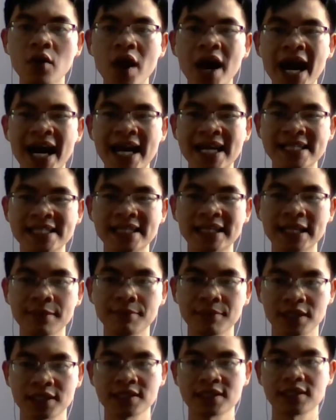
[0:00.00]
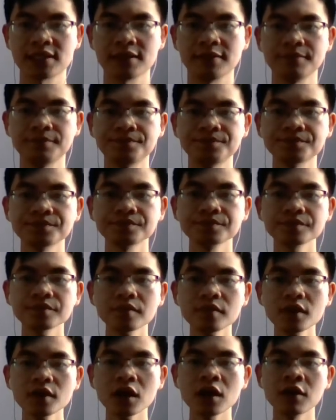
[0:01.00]
has limits.
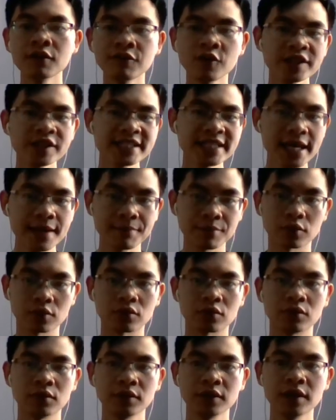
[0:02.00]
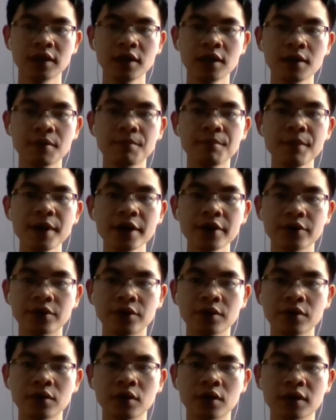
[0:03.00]
For example,
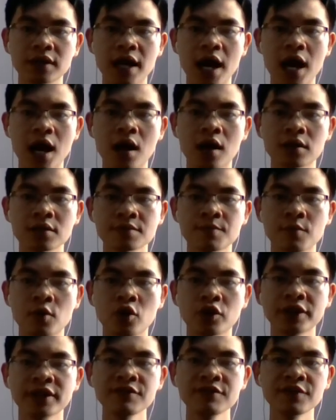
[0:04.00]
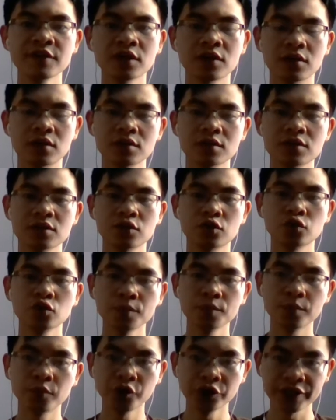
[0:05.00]
metal are more difficult to
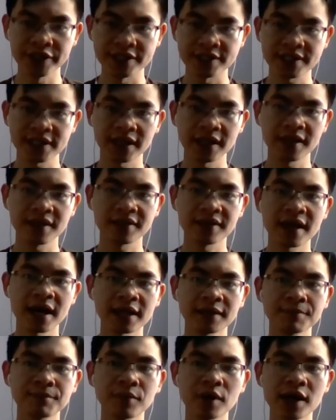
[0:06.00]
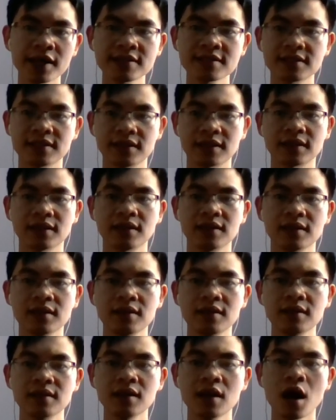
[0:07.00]
print than plastic.
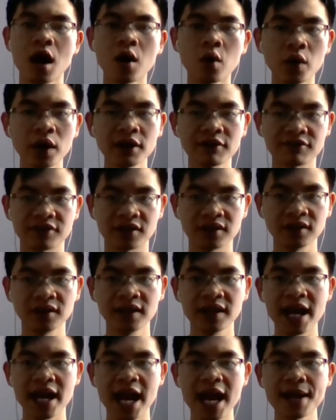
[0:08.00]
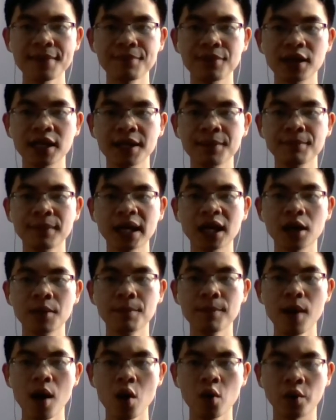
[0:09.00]
However, airplane maker
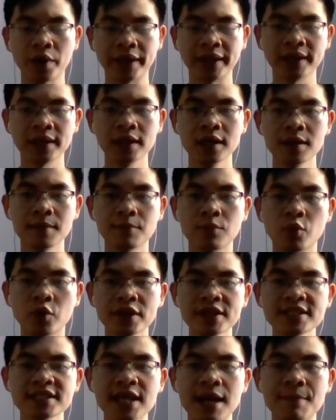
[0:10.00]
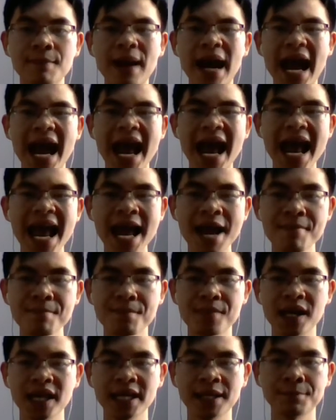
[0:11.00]
Boeing prints some
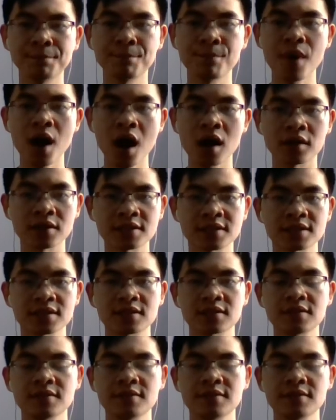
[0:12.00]
airplane parts,